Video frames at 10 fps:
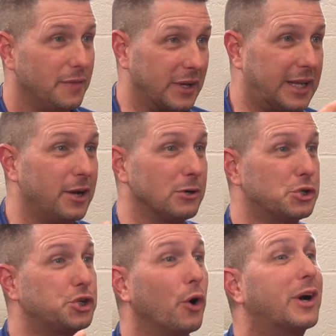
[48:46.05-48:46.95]
The gears
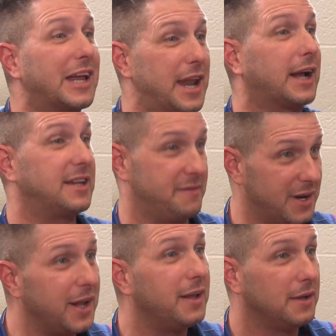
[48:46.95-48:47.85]
show
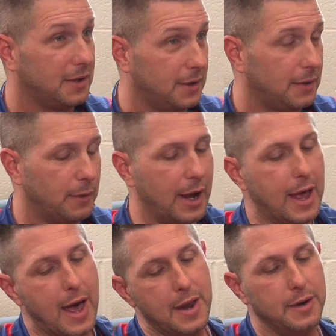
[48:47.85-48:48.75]
connectivity, right?
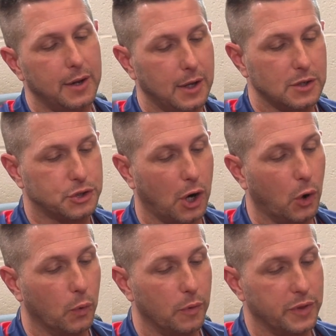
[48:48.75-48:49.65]
And
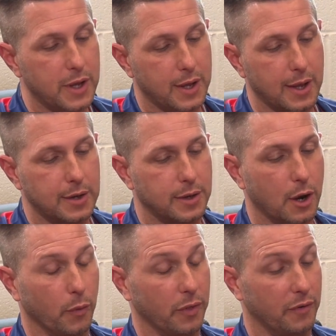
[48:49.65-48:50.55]
so
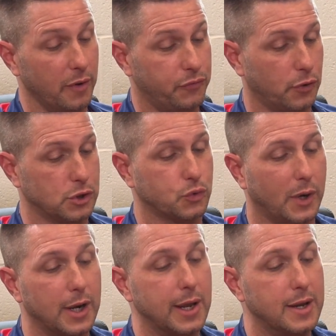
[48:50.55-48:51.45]
the first
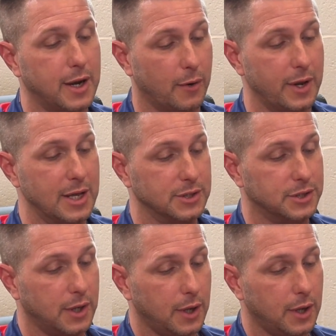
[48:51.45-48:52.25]
one in here is